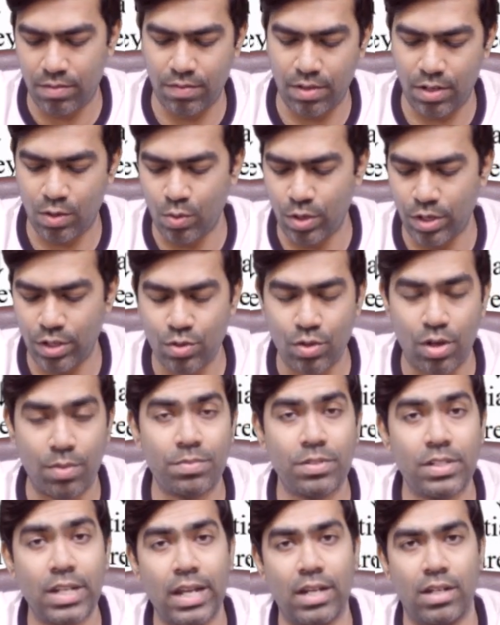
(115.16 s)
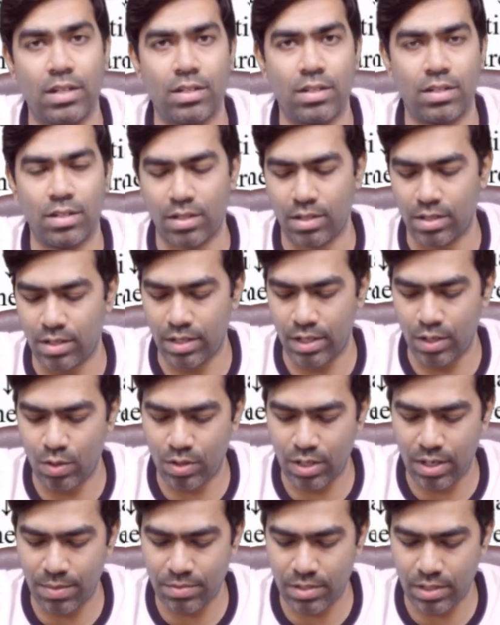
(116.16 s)
we are going to obtain
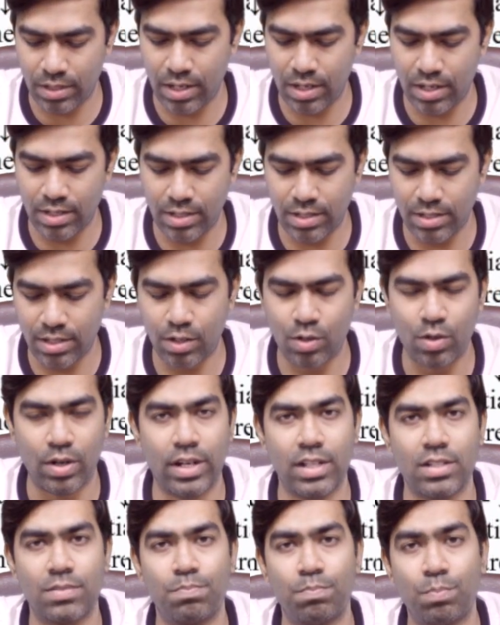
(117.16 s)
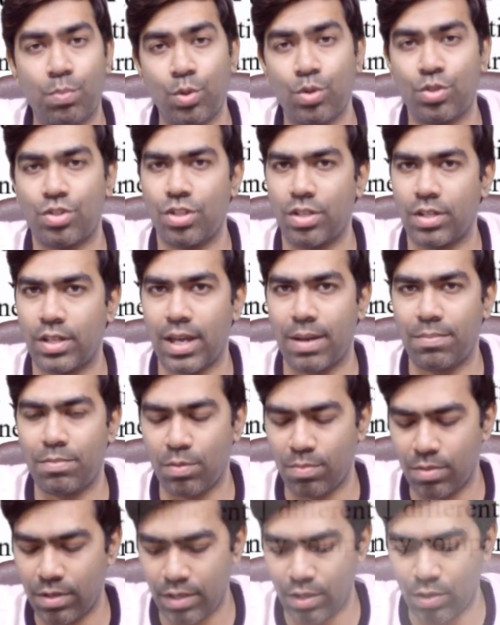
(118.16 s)
renograms again. And these are called as post
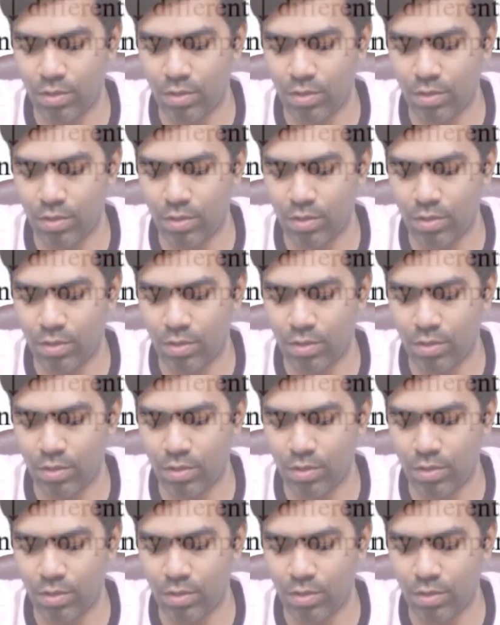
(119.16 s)
captopril